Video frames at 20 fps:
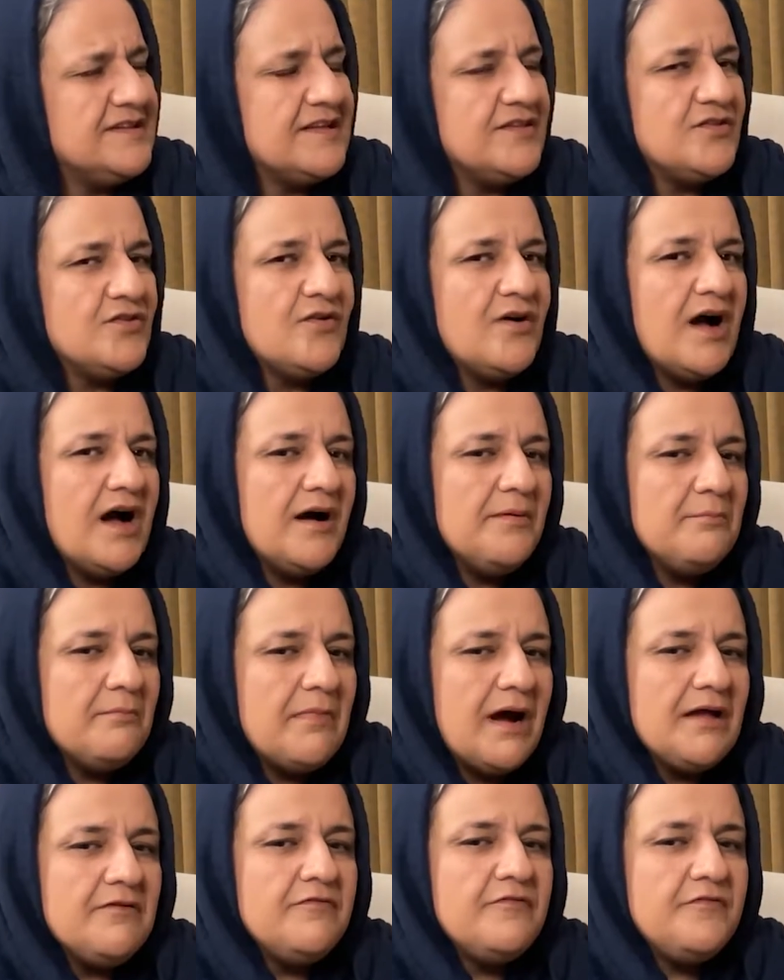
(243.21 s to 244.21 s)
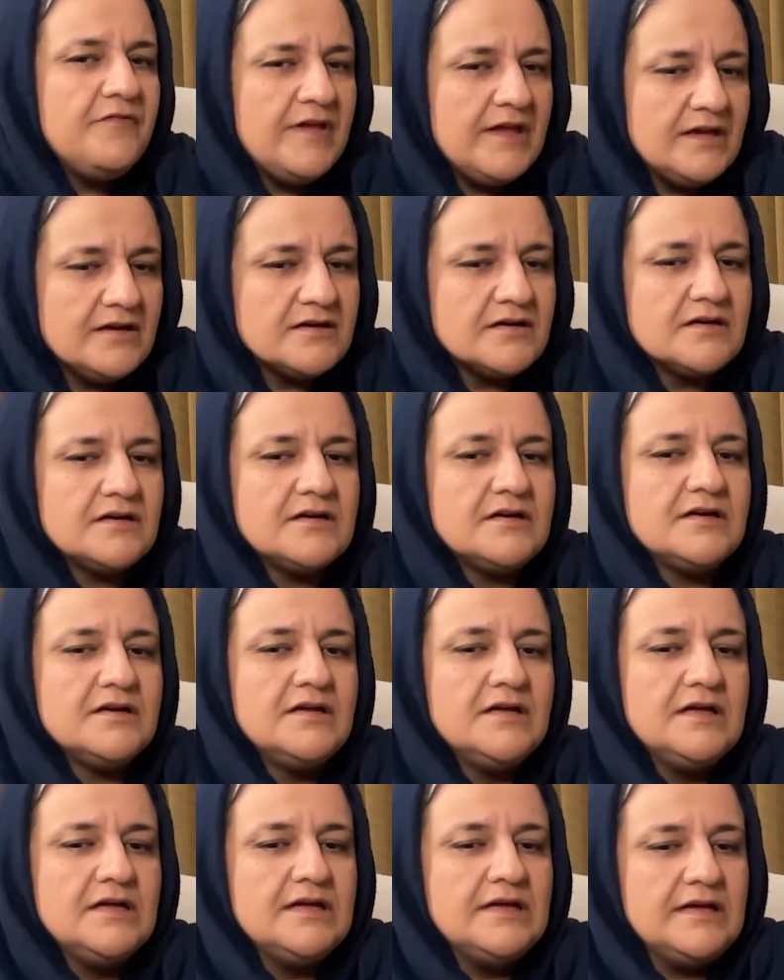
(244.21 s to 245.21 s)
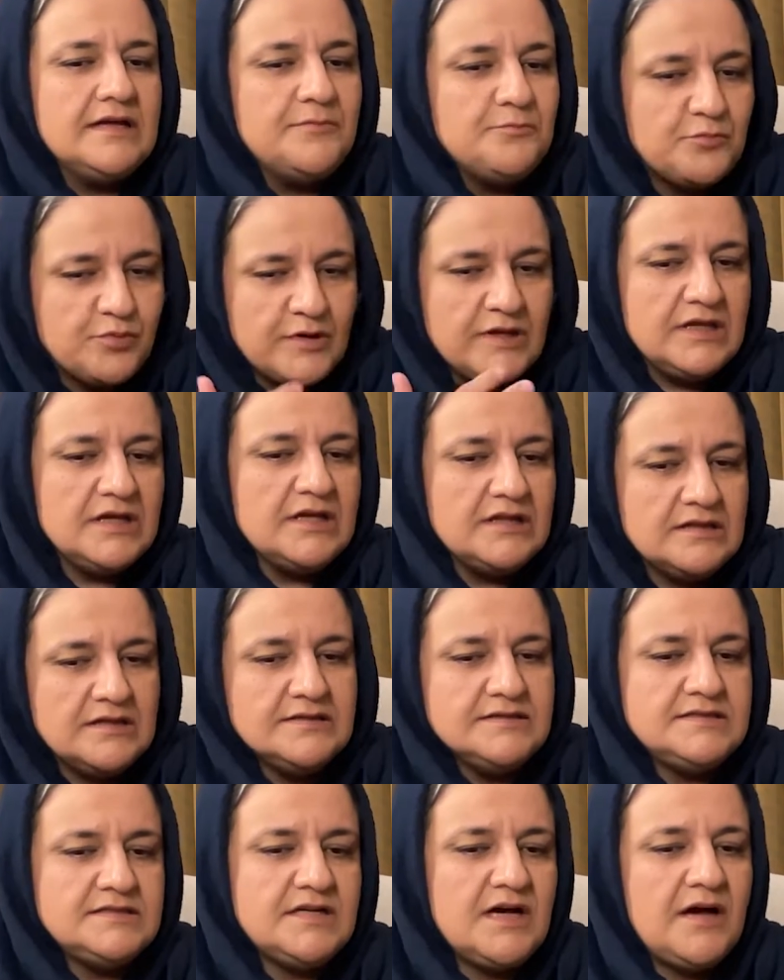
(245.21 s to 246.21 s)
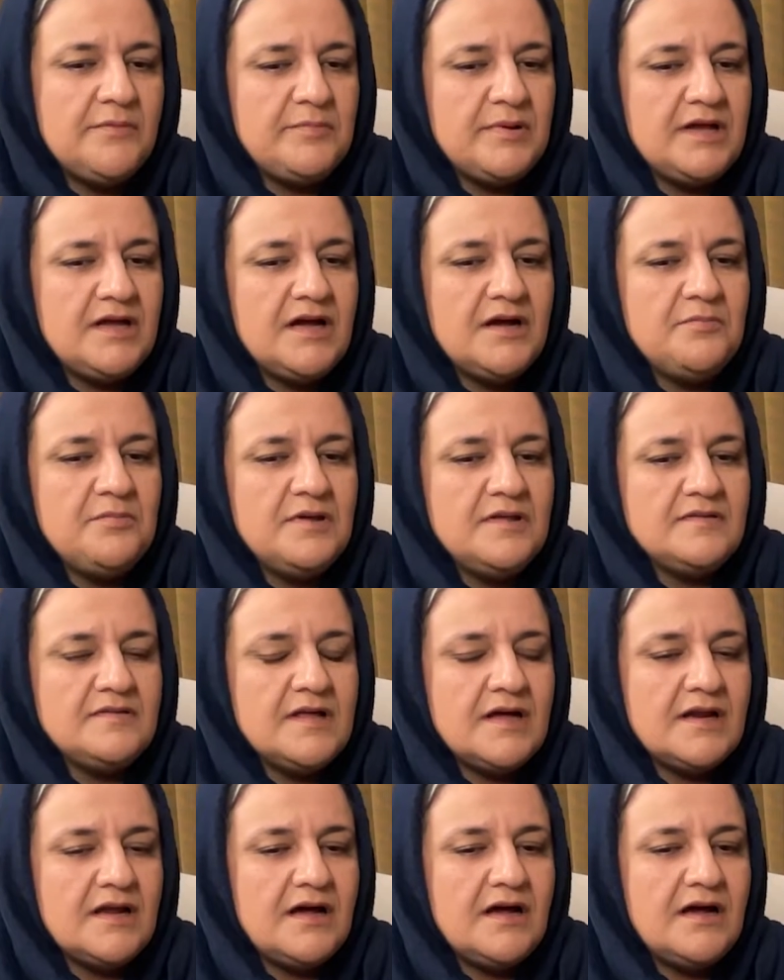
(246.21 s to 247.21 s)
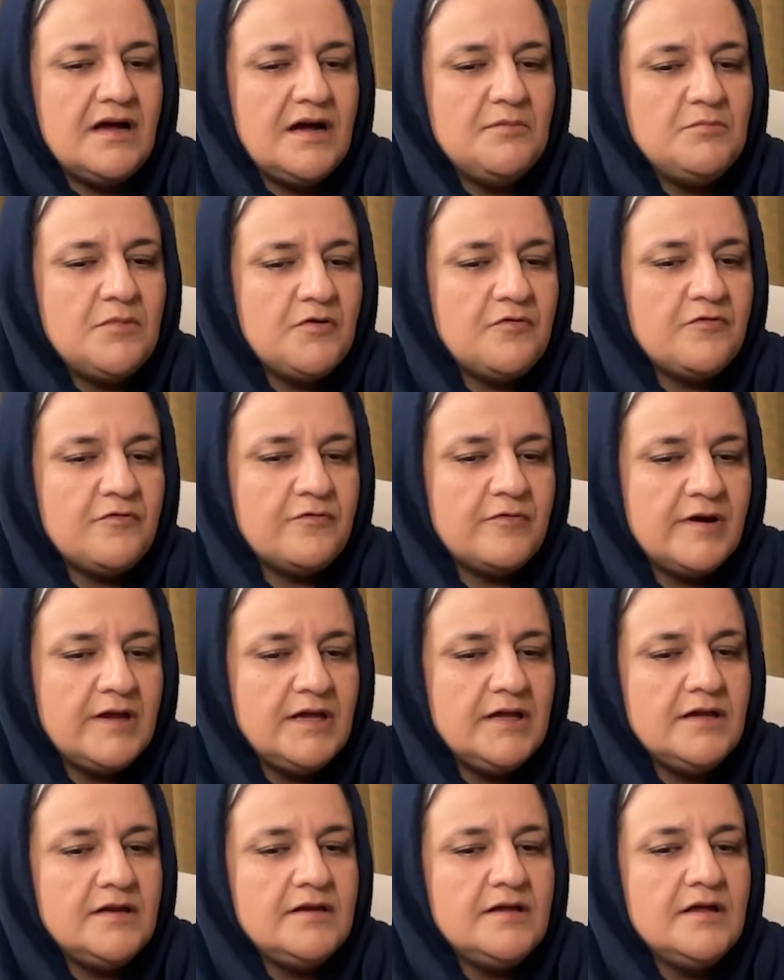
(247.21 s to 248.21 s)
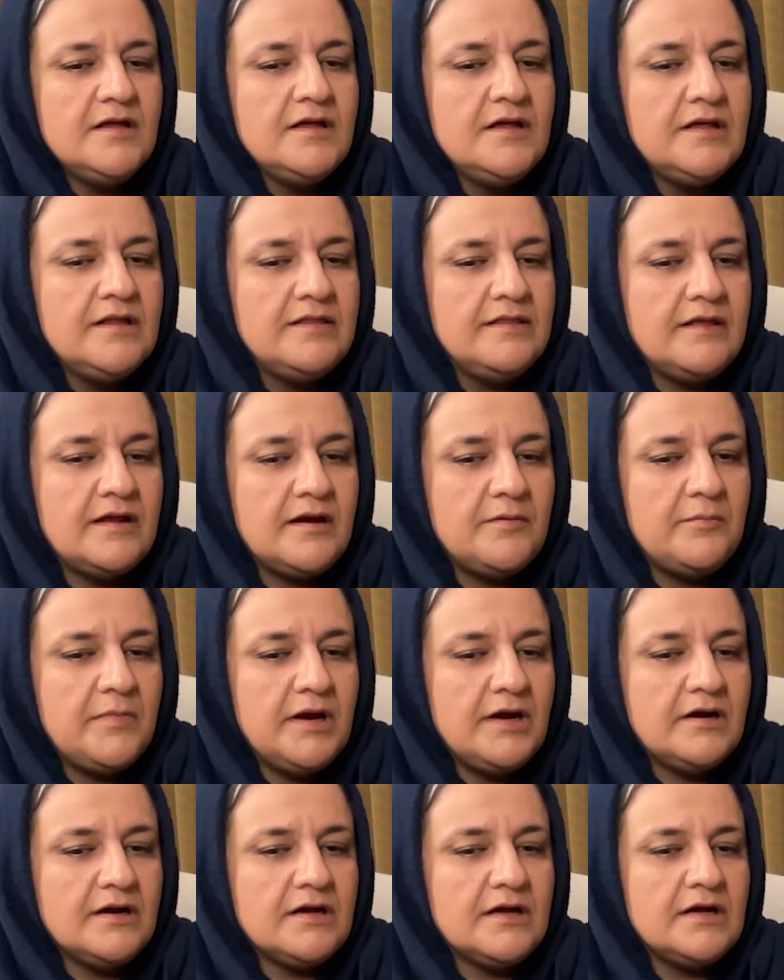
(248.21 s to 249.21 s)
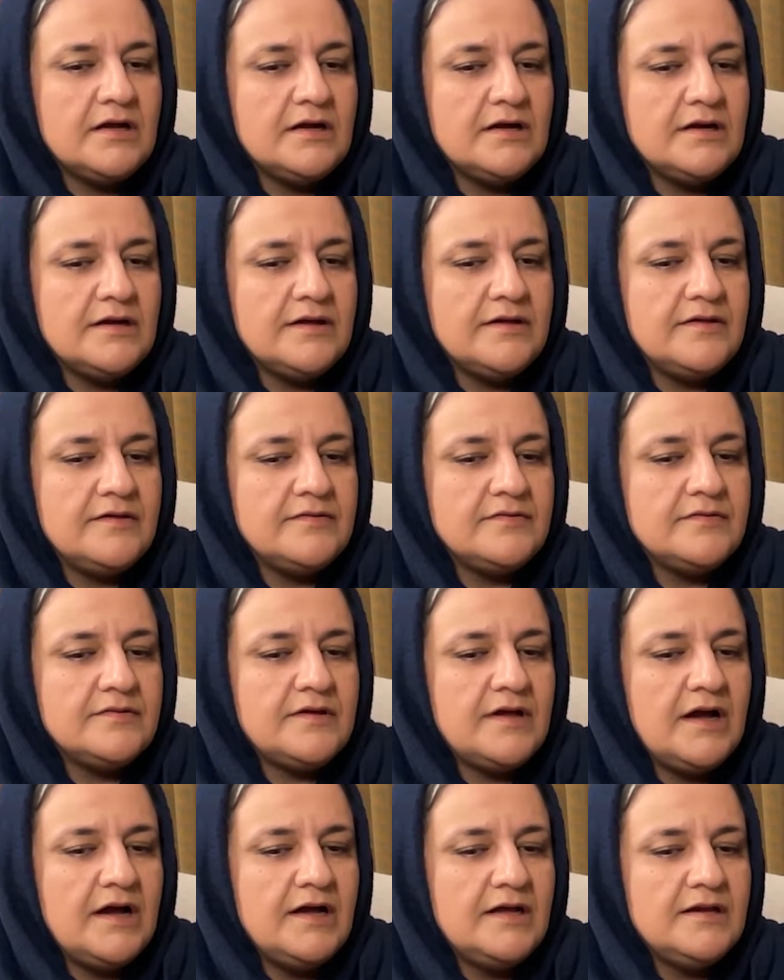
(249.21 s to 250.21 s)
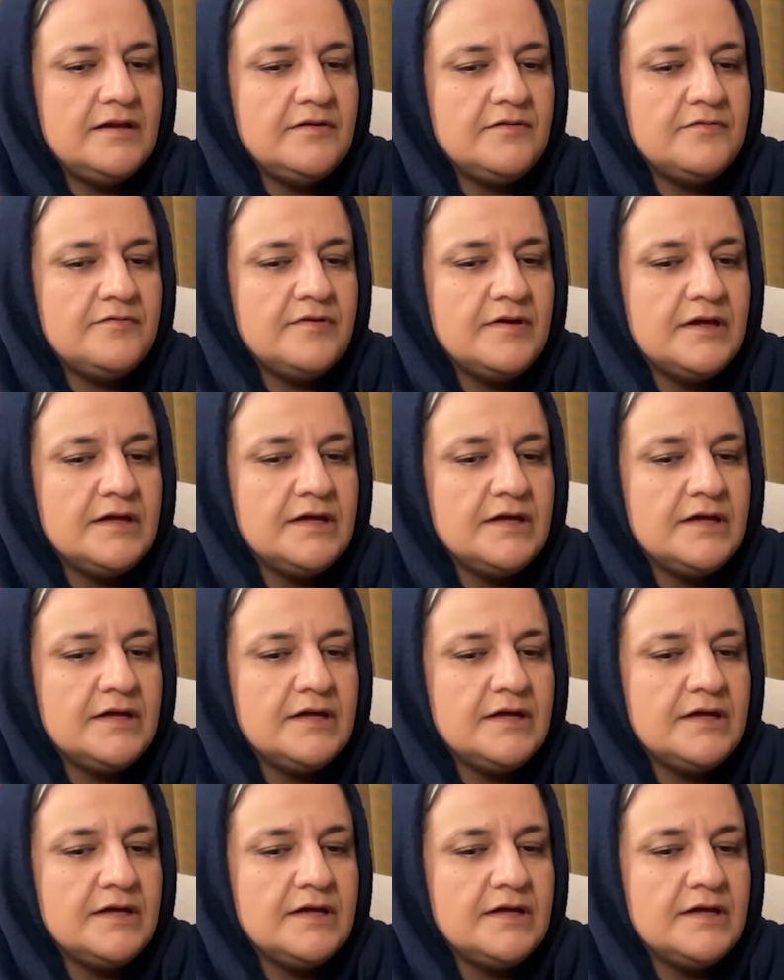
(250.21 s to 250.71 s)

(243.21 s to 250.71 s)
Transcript: And so my fear in bringing this topic up is that I'm afraid that America is kind of